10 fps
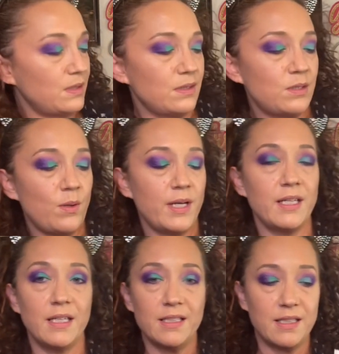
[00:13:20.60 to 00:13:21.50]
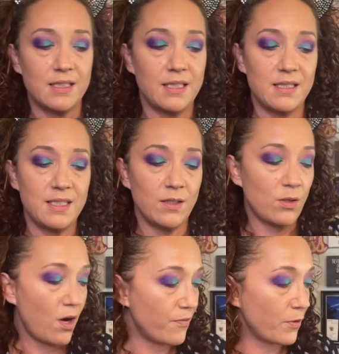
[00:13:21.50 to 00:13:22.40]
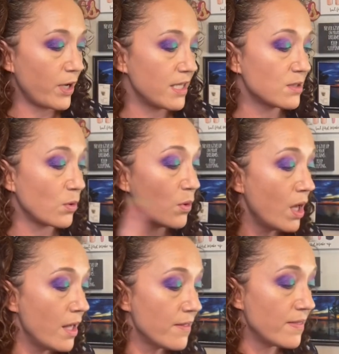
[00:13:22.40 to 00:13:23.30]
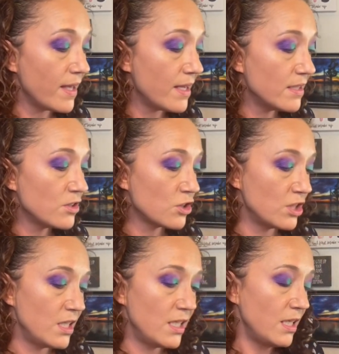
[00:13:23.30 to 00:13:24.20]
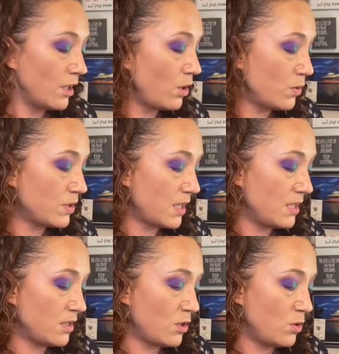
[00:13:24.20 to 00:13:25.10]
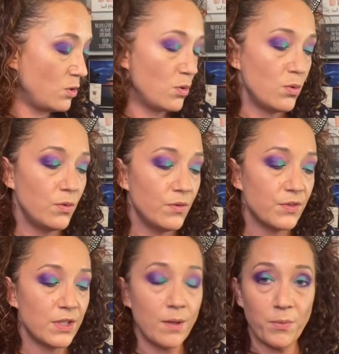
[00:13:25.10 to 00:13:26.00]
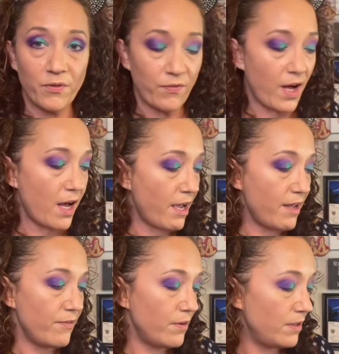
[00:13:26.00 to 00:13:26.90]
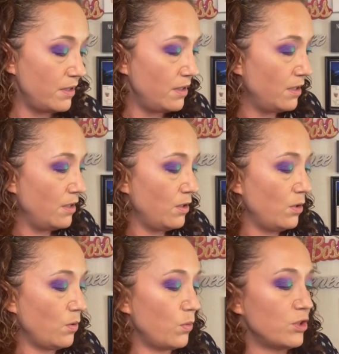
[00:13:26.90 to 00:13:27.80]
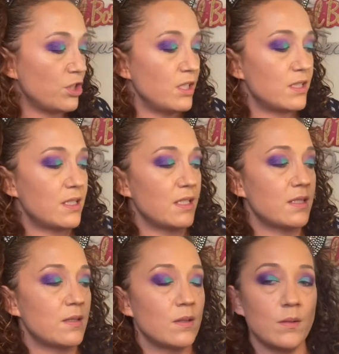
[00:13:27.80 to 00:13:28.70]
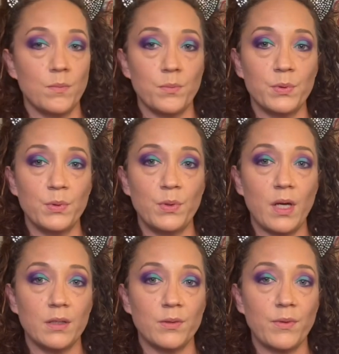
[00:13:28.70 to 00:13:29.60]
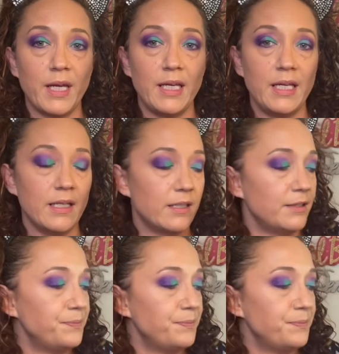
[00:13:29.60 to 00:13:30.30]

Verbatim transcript: so I can get this concealer off. Okay, so then she goes into the number five, which is this blue color right here.